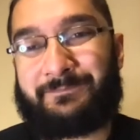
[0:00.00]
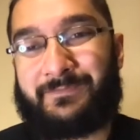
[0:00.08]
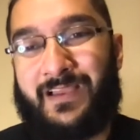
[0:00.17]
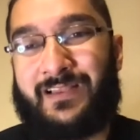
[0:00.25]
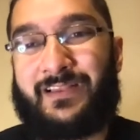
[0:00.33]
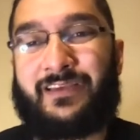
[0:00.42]

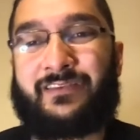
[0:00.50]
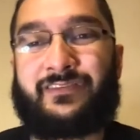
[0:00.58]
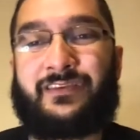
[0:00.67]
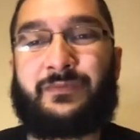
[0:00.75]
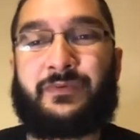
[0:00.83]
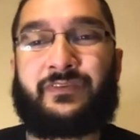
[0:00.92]

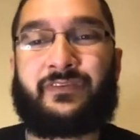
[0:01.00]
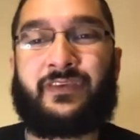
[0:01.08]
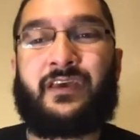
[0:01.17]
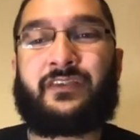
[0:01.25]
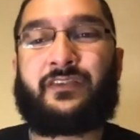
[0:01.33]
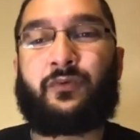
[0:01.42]
Al-Haseeb is
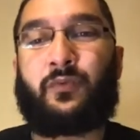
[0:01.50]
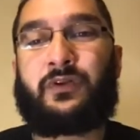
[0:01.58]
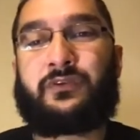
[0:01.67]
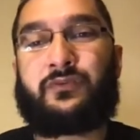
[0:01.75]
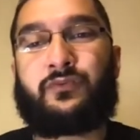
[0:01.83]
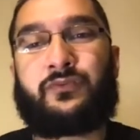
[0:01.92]
the one
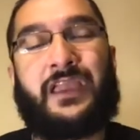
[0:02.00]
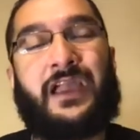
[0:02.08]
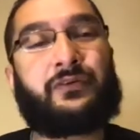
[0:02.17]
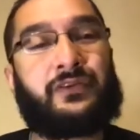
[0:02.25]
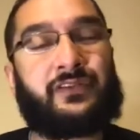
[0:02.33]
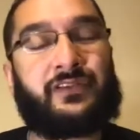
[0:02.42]
who
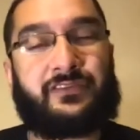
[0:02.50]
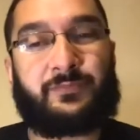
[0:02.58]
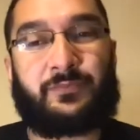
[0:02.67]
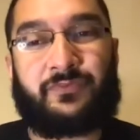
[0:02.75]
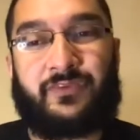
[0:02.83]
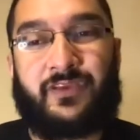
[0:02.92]
calculates
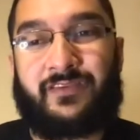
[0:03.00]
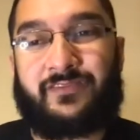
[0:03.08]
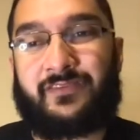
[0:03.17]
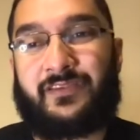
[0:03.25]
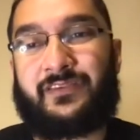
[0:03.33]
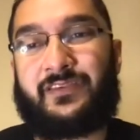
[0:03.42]

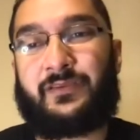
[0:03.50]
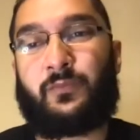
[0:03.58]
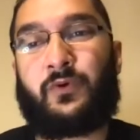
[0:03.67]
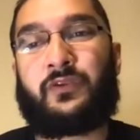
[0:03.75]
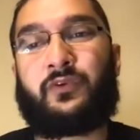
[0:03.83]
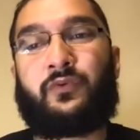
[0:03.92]
precisely, the
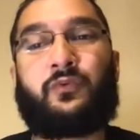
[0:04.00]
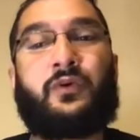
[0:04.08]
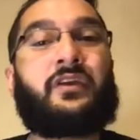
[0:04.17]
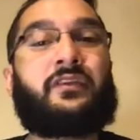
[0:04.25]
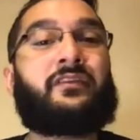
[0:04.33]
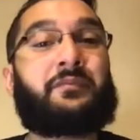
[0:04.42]
one who
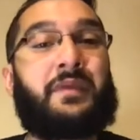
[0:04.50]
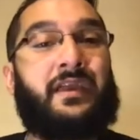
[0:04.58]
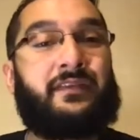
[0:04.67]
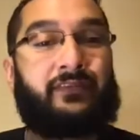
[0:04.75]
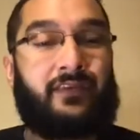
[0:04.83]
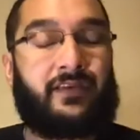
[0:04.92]

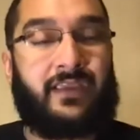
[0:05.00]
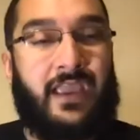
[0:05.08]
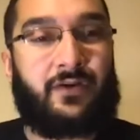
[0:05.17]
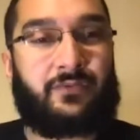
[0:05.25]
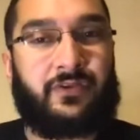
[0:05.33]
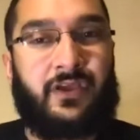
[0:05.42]
demands
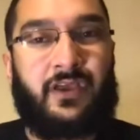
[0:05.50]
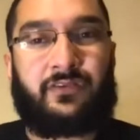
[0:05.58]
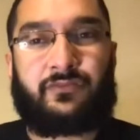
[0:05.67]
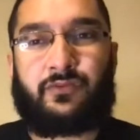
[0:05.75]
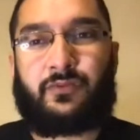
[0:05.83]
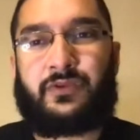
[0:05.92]
account.
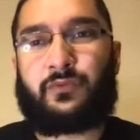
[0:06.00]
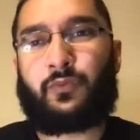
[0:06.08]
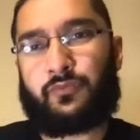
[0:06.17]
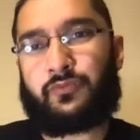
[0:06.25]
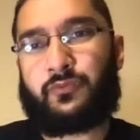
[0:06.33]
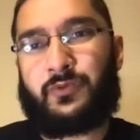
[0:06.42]
So in
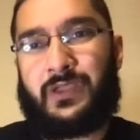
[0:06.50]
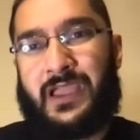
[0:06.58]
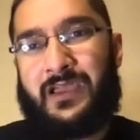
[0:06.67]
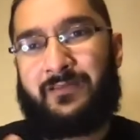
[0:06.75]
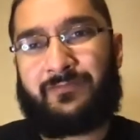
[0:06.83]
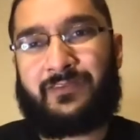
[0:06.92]
Urdu, we
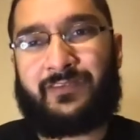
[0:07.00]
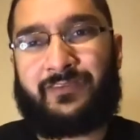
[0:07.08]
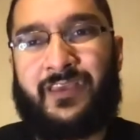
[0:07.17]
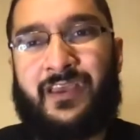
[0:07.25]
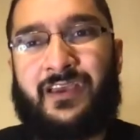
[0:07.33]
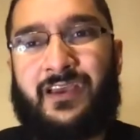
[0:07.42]
have this
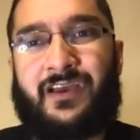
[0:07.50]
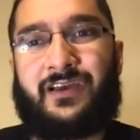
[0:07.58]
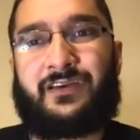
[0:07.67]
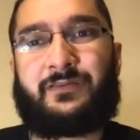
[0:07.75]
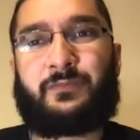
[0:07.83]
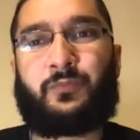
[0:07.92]

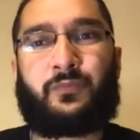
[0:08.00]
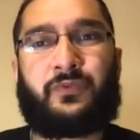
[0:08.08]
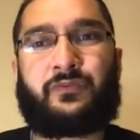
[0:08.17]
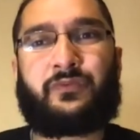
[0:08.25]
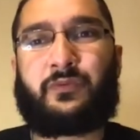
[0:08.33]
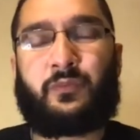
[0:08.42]

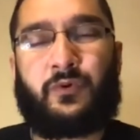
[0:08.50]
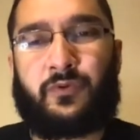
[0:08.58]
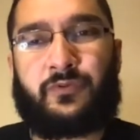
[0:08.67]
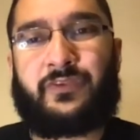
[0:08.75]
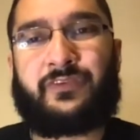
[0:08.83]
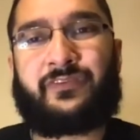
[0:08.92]

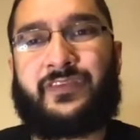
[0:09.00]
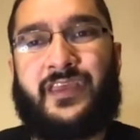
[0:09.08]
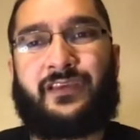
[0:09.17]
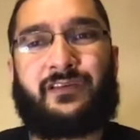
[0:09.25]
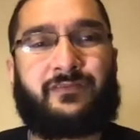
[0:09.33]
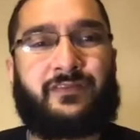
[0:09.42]
saying
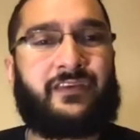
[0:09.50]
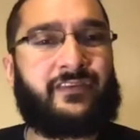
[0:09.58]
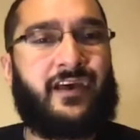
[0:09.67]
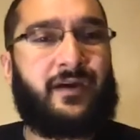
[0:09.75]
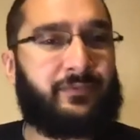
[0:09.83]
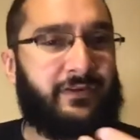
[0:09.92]
of
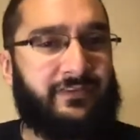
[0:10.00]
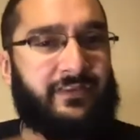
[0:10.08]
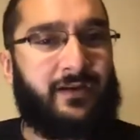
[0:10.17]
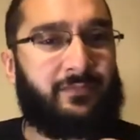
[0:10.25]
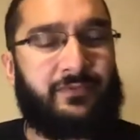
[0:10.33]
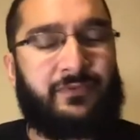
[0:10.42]
hisab
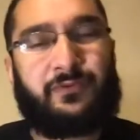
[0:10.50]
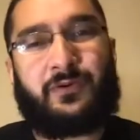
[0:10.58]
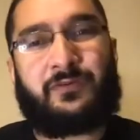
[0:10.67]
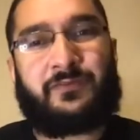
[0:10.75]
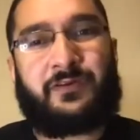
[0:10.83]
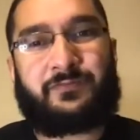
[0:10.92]
kitab, you know,
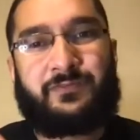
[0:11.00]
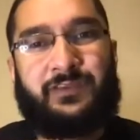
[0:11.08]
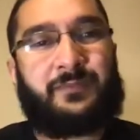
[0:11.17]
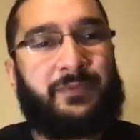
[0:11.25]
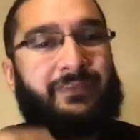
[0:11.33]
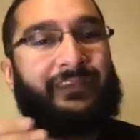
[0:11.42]
of
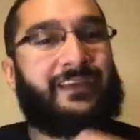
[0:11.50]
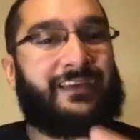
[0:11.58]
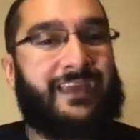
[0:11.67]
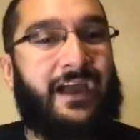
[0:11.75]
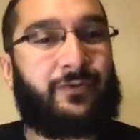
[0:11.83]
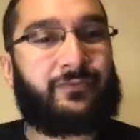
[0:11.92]
keeping the
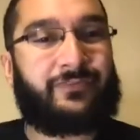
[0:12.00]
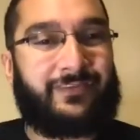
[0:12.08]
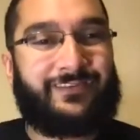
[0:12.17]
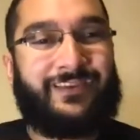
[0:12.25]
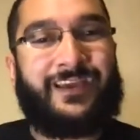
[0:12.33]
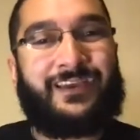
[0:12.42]
accounts.
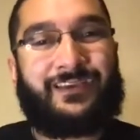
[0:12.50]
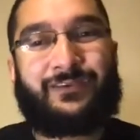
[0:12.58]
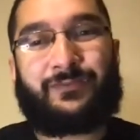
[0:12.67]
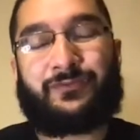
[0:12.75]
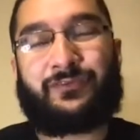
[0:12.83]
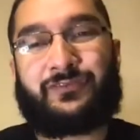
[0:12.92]
And, you know,
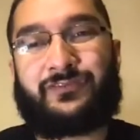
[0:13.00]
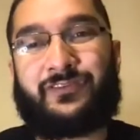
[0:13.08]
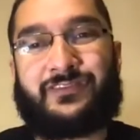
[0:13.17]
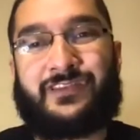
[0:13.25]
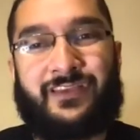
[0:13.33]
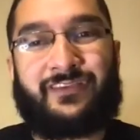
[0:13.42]
just
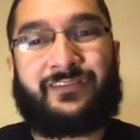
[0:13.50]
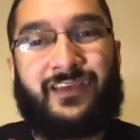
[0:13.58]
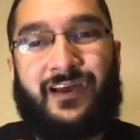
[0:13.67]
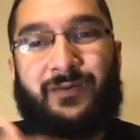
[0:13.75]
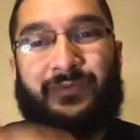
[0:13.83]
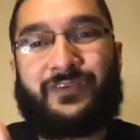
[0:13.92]
the
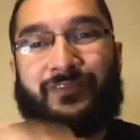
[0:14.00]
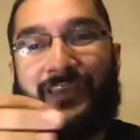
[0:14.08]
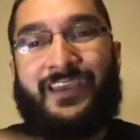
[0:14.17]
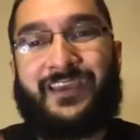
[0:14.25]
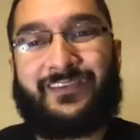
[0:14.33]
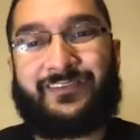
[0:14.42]
hisab is
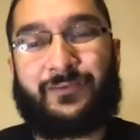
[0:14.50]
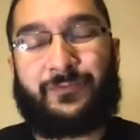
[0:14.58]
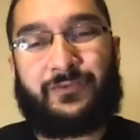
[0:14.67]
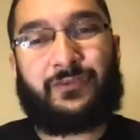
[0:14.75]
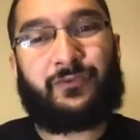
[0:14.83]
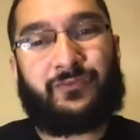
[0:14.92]
literally
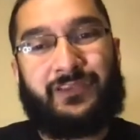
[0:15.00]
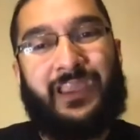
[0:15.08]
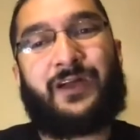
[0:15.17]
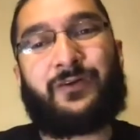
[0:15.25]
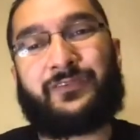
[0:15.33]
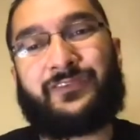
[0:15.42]
those
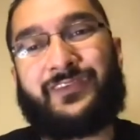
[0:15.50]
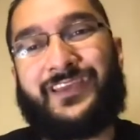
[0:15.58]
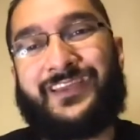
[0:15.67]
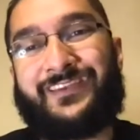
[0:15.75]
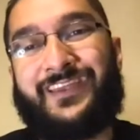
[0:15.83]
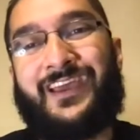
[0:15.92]
accounts.
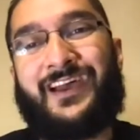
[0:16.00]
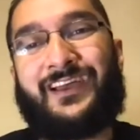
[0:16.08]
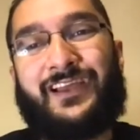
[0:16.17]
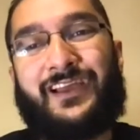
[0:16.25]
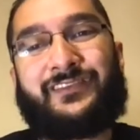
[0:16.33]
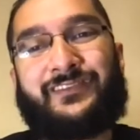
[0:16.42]
And
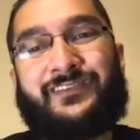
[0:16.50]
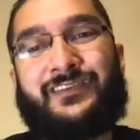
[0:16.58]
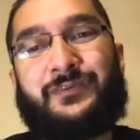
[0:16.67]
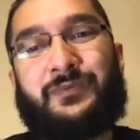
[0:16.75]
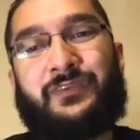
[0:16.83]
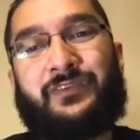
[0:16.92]

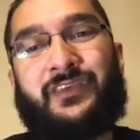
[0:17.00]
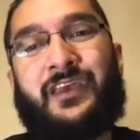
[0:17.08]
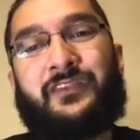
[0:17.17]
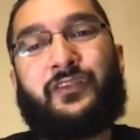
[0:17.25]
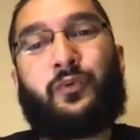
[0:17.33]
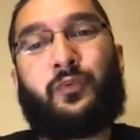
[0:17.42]
Al-Haseeb is
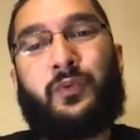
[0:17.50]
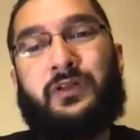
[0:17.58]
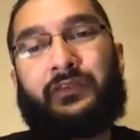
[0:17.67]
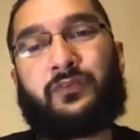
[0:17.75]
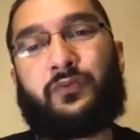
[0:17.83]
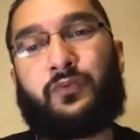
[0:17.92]
the
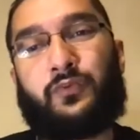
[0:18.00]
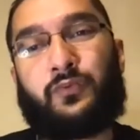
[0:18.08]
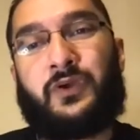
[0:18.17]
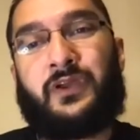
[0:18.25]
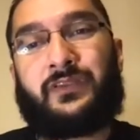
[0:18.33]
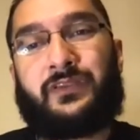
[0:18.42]
one who
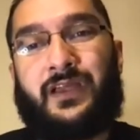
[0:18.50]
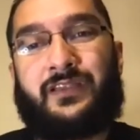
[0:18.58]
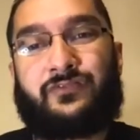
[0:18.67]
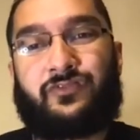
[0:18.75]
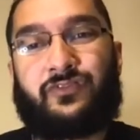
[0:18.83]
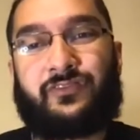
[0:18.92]
not
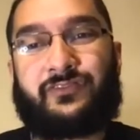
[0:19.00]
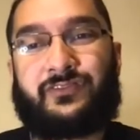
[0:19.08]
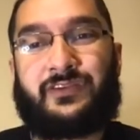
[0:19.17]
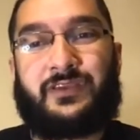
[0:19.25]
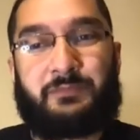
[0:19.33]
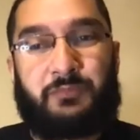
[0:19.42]
just
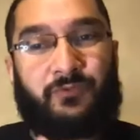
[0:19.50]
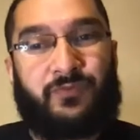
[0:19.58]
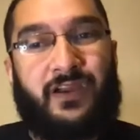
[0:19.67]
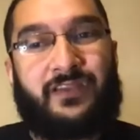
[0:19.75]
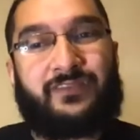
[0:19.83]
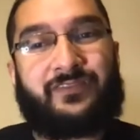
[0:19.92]

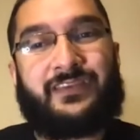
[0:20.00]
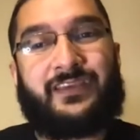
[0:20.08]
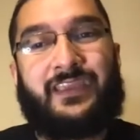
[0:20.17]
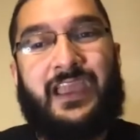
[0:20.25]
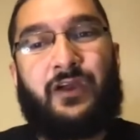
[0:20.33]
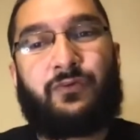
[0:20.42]
provides the
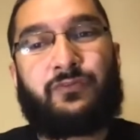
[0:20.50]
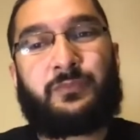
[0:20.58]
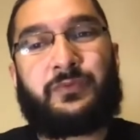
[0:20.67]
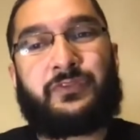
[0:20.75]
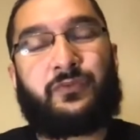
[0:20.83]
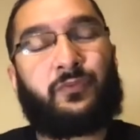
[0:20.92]
account,
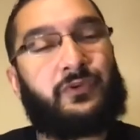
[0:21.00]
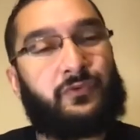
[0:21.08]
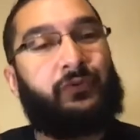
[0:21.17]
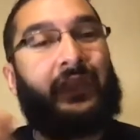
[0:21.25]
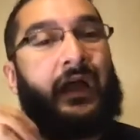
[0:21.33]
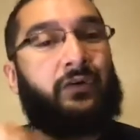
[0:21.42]
but the one who
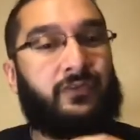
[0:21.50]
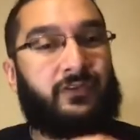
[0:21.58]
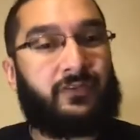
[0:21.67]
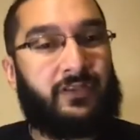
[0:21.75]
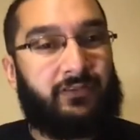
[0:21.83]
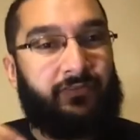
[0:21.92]

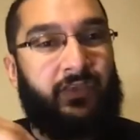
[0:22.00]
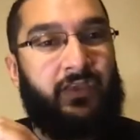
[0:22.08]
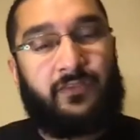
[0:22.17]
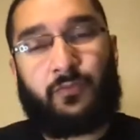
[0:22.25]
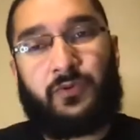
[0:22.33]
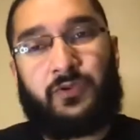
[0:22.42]
calculates,
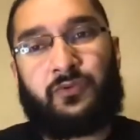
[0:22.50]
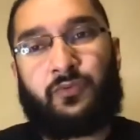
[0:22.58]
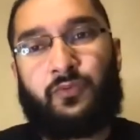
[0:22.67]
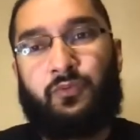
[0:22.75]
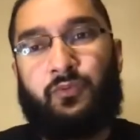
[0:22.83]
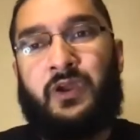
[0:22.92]
the one
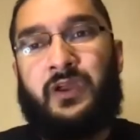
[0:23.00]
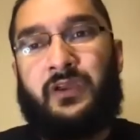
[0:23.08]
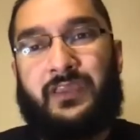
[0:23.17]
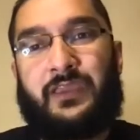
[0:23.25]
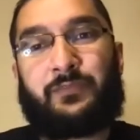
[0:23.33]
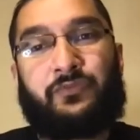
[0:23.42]
who
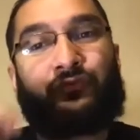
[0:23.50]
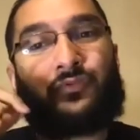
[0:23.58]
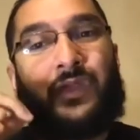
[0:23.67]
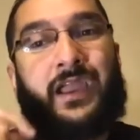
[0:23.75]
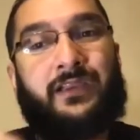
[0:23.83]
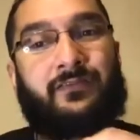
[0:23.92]
keeps
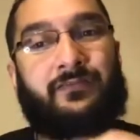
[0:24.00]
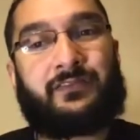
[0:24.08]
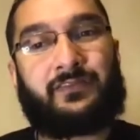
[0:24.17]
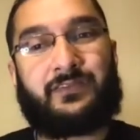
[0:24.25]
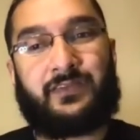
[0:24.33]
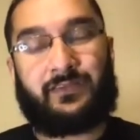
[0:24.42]
track of
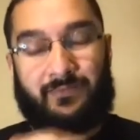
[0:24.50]
these things.